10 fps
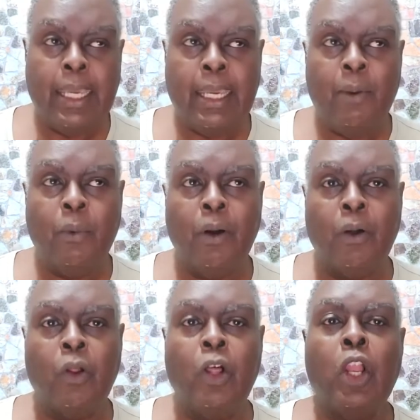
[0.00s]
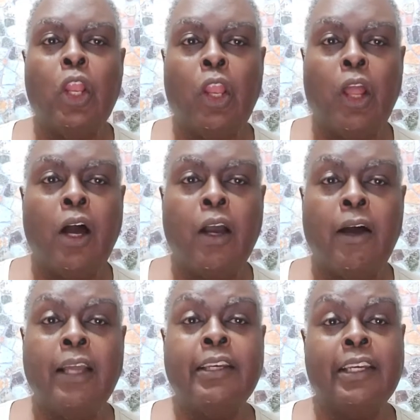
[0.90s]
it will log
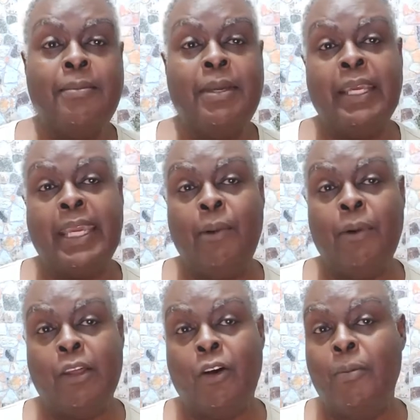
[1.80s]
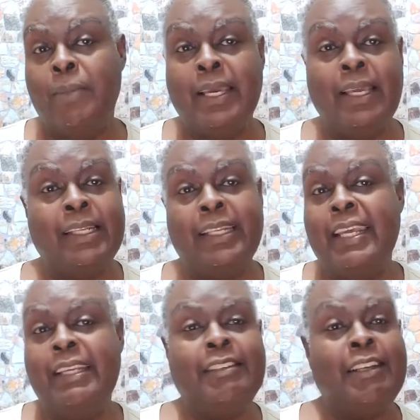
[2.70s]
on to communicate with home because
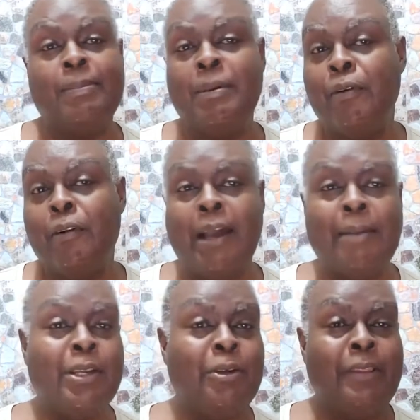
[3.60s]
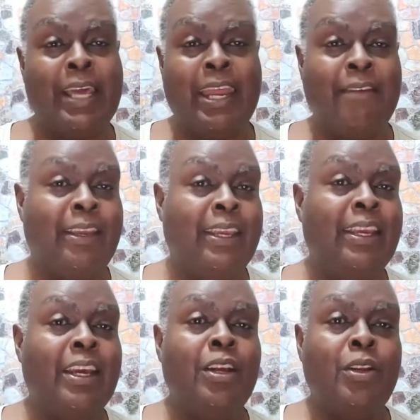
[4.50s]
it's just been programmed to do that every
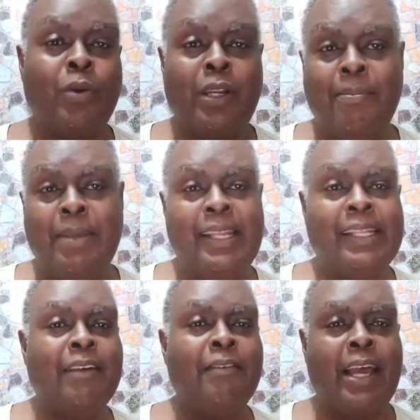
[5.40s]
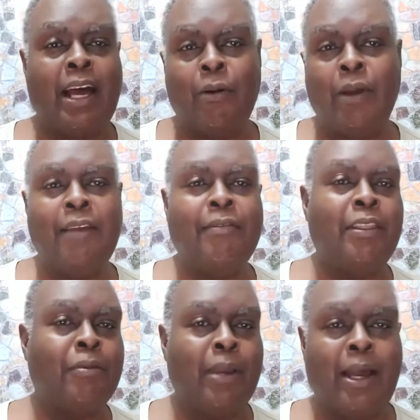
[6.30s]
20 minutes, every hour, every
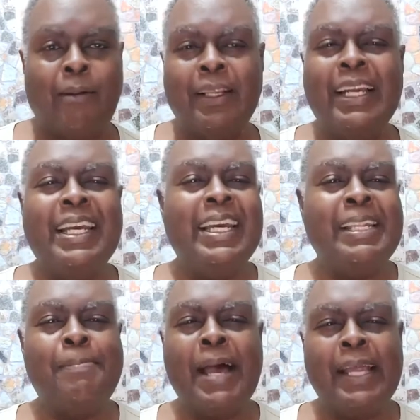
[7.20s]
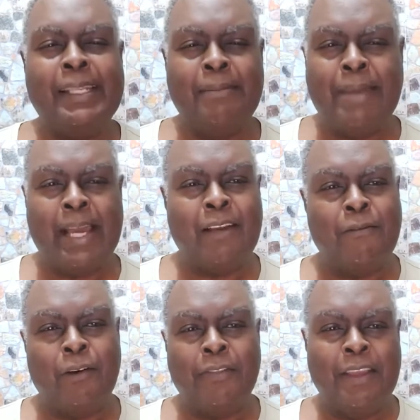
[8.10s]
3 hours. It's passing back and
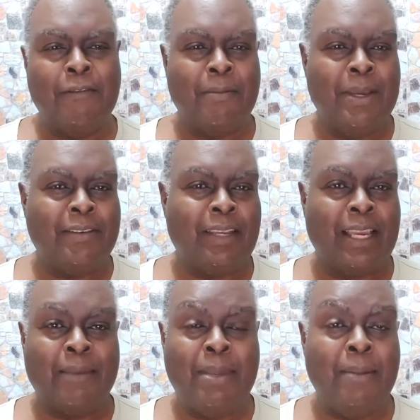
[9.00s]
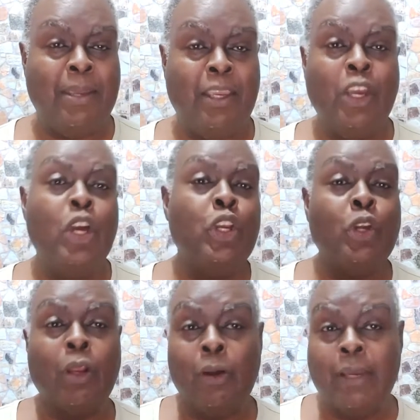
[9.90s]
forth information like maybe
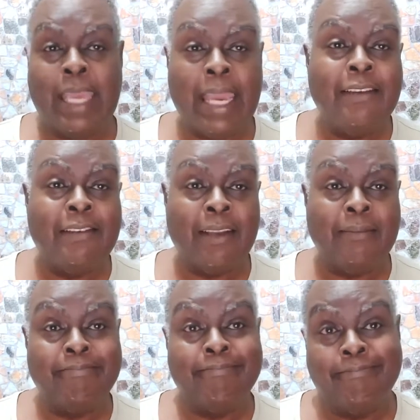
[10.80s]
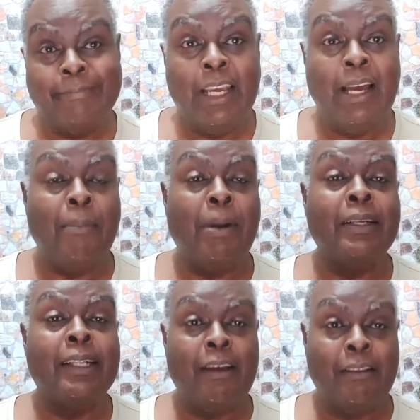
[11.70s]
your location,
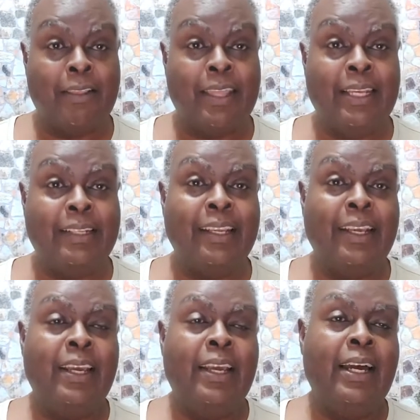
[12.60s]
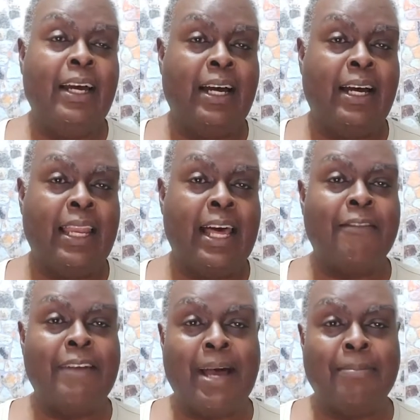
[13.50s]
amongst other things. A lot
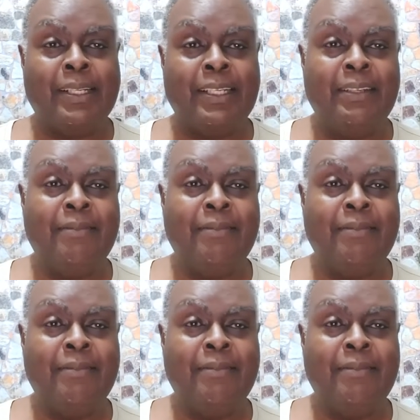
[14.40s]
of apps